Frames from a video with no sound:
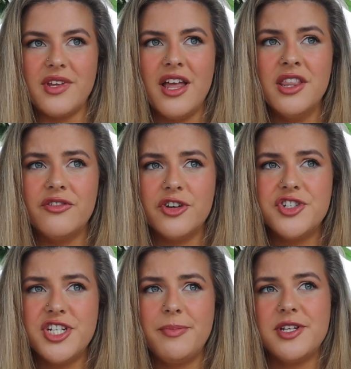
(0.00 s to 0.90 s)
And the
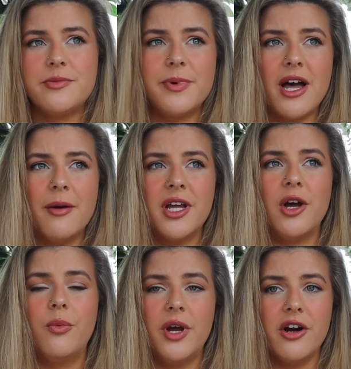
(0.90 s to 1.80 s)
first step is becoming
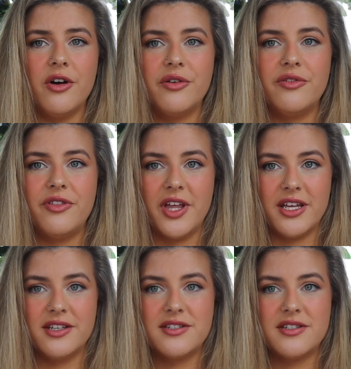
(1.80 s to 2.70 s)
aware of
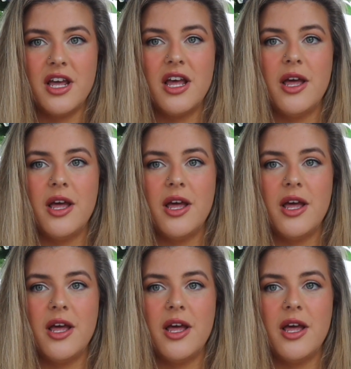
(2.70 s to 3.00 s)
things,